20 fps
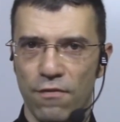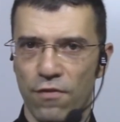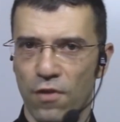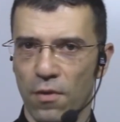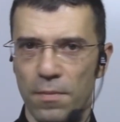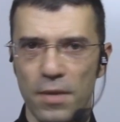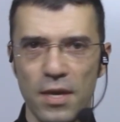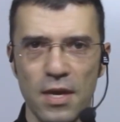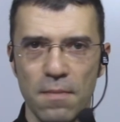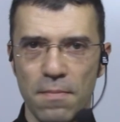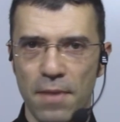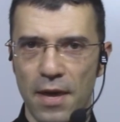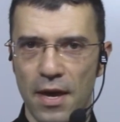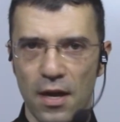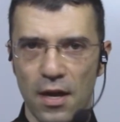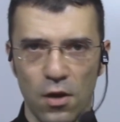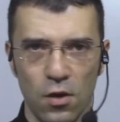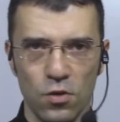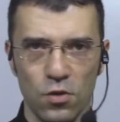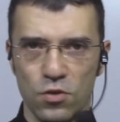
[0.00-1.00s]
from eBay
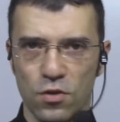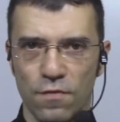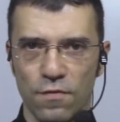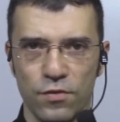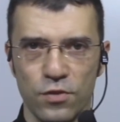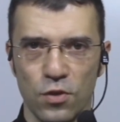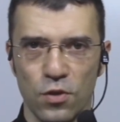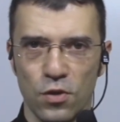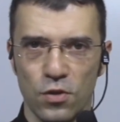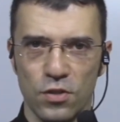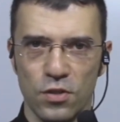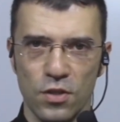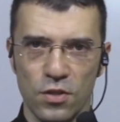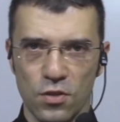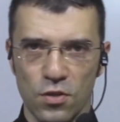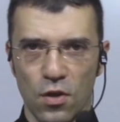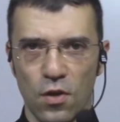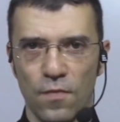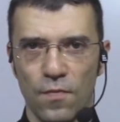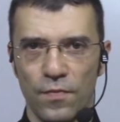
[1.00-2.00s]
and loads of sources
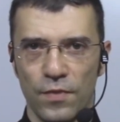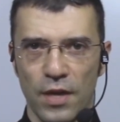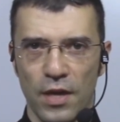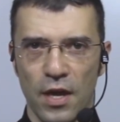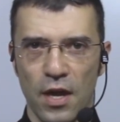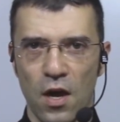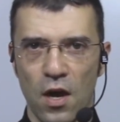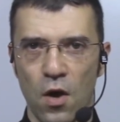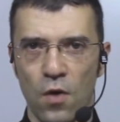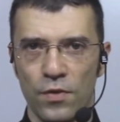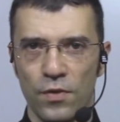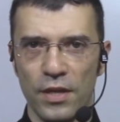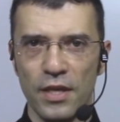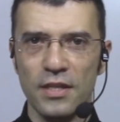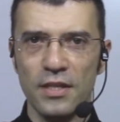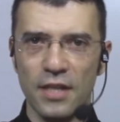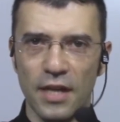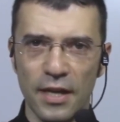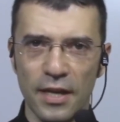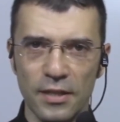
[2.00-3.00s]
on the
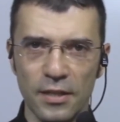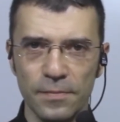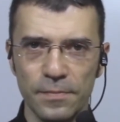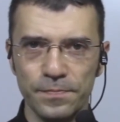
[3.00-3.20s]
internet.